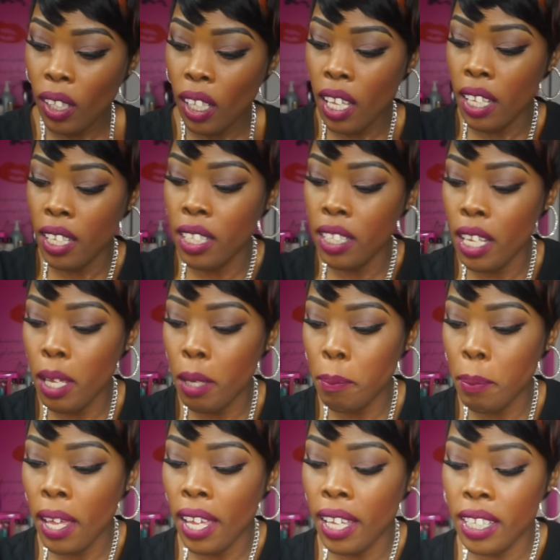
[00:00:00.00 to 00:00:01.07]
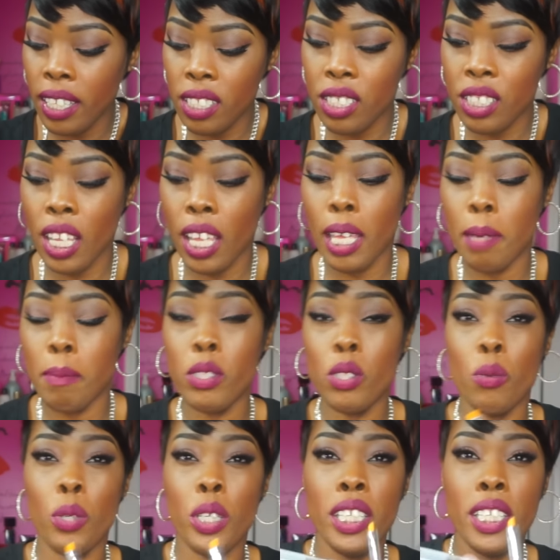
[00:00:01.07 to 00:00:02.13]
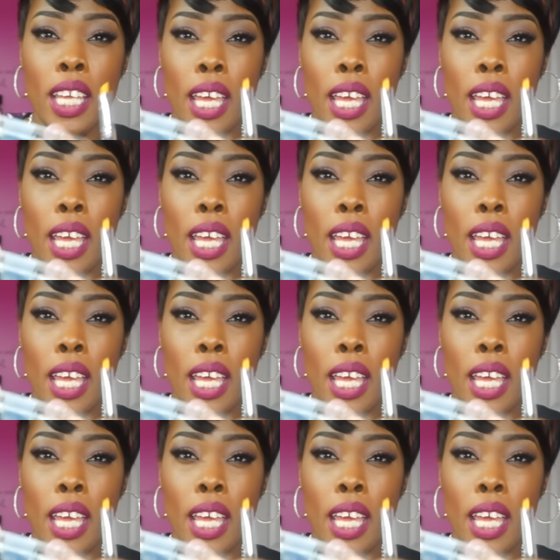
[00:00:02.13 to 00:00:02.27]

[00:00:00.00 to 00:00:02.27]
And in that package came 20